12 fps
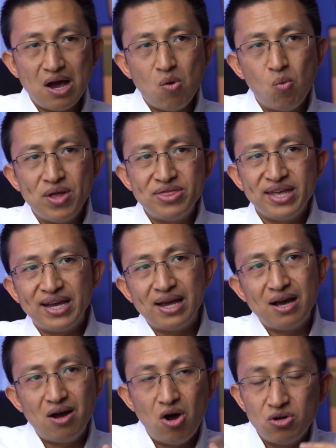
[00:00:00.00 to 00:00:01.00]
one
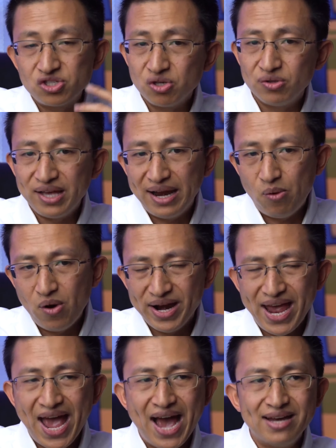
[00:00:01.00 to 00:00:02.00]
thing also that I
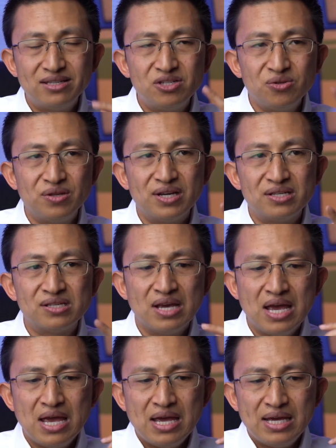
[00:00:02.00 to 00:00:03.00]
want to add to
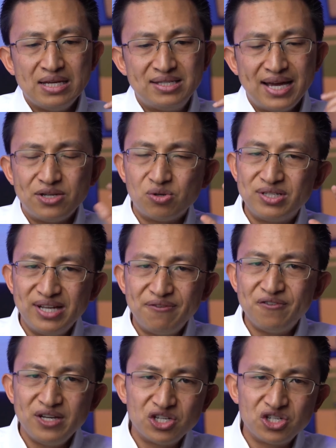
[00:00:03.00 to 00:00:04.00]
this is that your
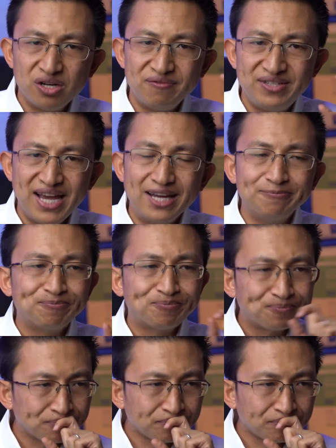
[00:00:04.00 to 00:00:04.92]
definition of debt.